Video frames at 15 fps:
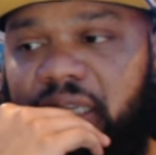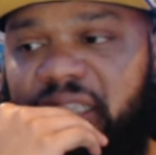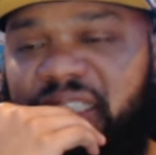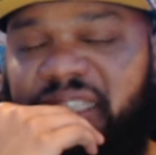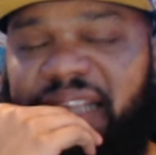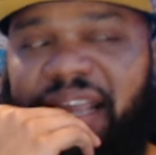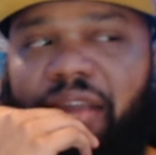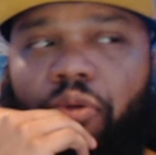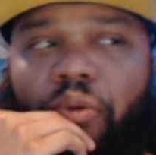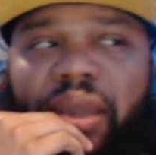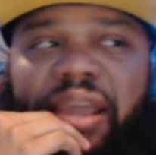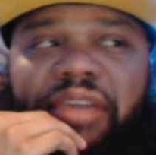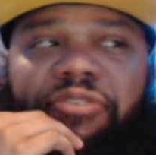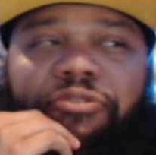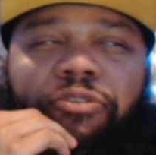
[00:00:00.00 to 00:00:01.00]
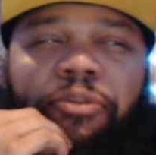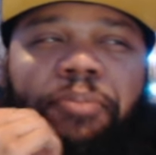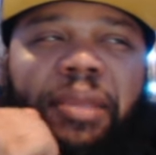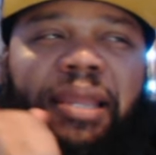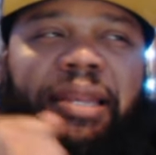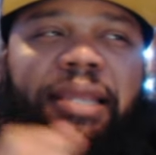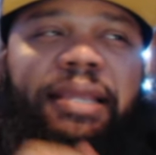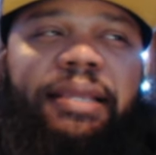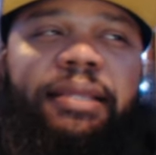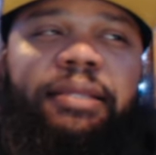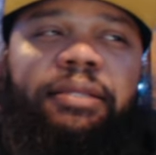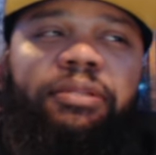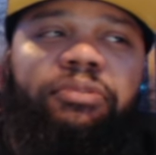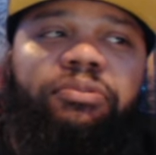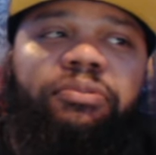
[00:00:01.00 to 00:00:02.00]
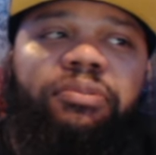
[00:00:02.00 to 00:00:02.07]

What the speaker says: stay away from any